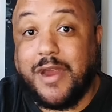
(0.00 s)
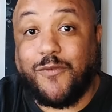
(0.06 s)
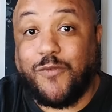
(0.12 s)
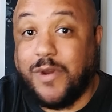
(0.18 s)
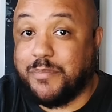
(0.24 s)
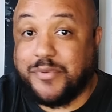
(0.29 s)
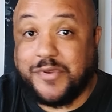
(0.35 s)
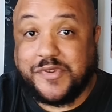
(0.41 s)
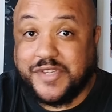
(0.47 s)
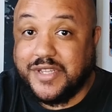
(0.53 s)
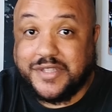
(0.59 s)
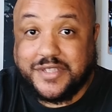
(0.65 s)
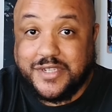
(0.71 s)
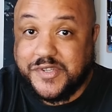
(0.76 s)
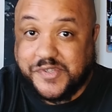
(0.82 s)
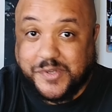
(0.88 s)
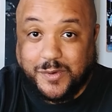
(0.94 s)
I represent
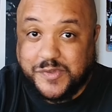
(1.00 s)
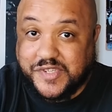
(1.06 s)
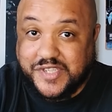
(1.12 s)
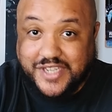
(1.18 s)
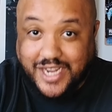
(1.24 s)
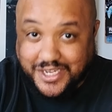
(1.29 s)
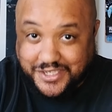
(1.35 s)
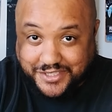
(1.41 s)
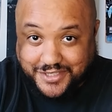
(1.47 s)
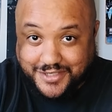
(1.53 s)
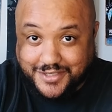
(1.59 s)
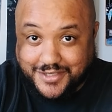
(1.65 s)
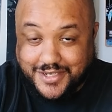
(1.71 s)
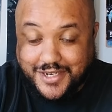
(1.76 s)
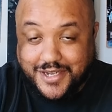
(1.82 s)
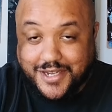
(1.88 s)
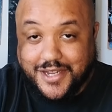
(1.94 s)
the
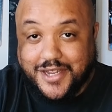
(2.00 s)
association.